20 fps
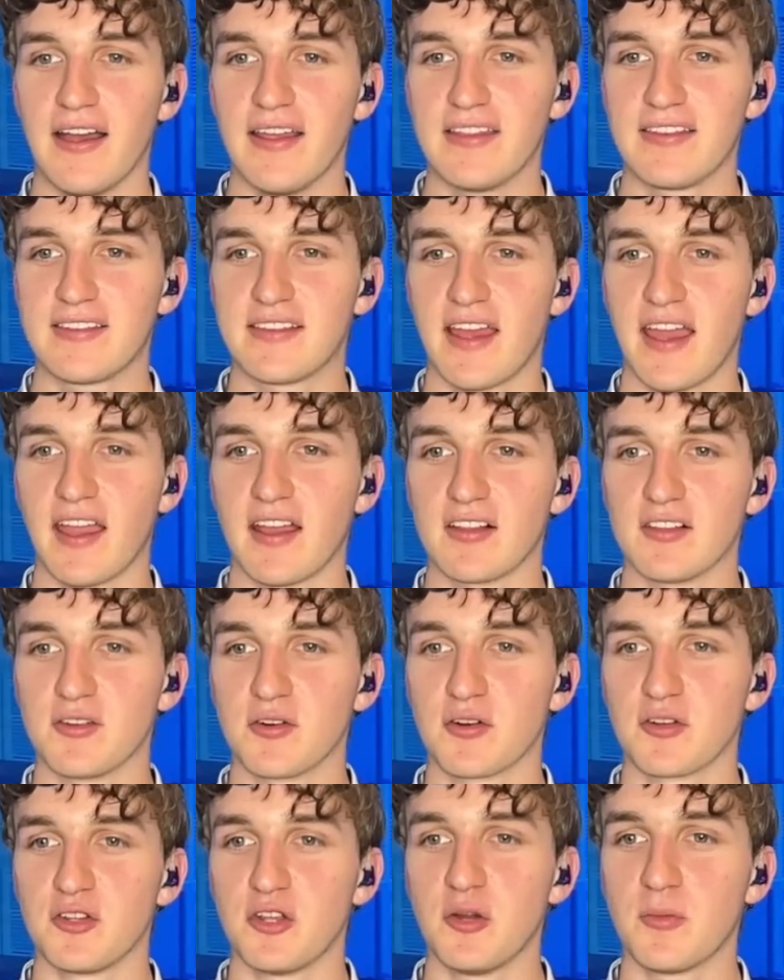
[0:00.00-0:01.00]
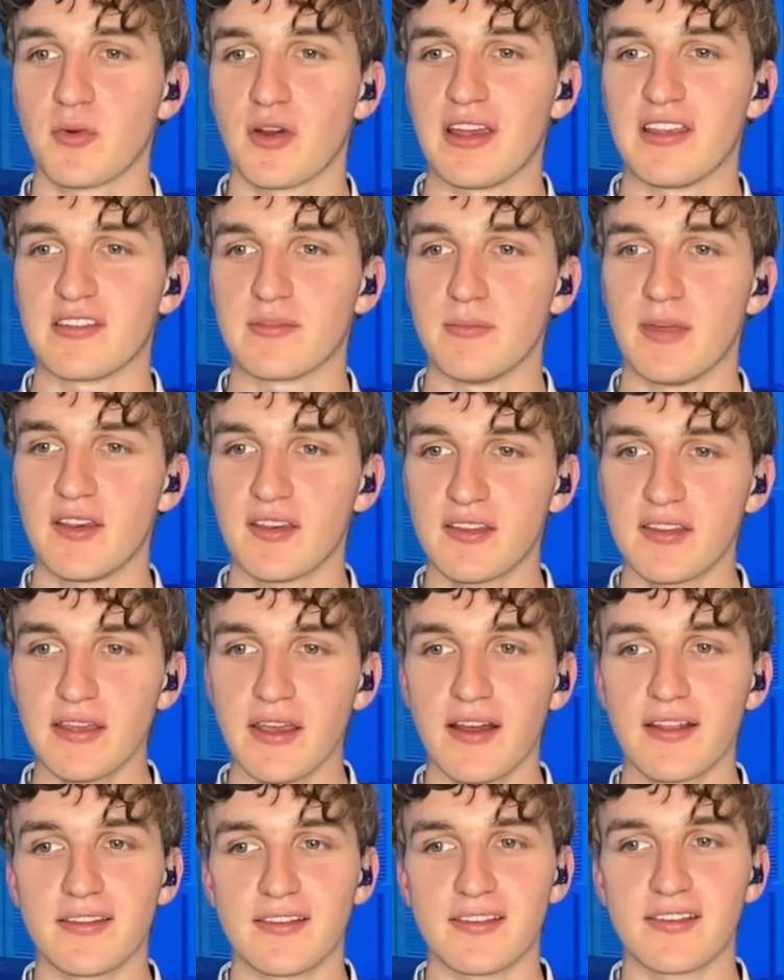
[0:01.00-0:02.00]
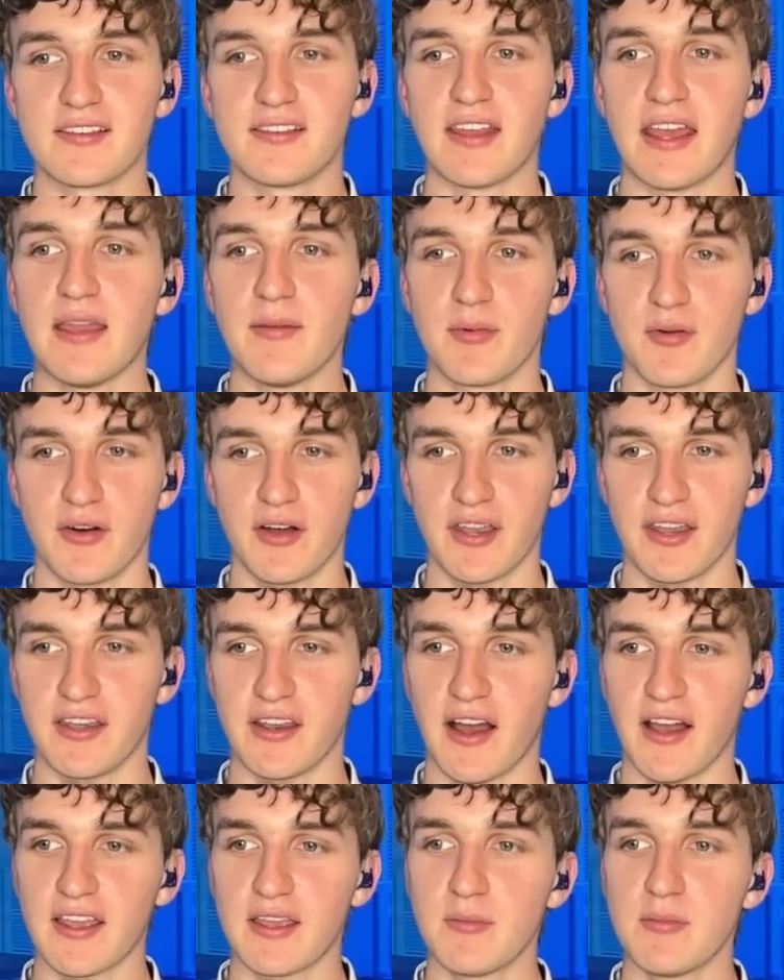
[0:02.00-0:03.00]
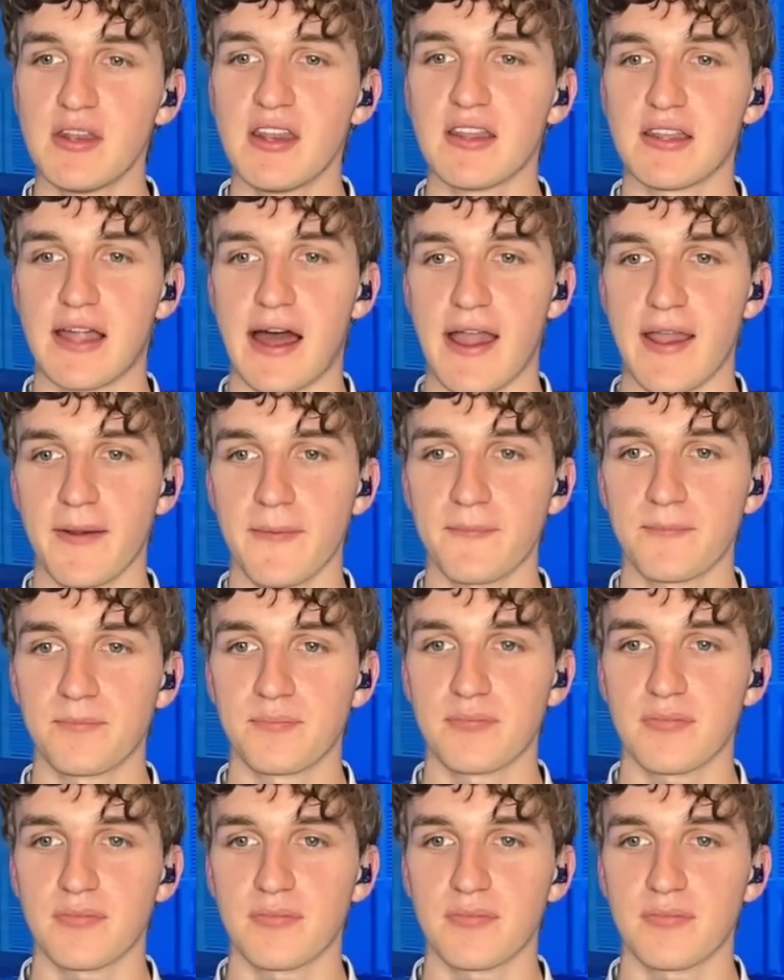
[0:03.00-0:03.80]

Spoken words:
saying, Laura Loomer is mentally unstable and a documented liar.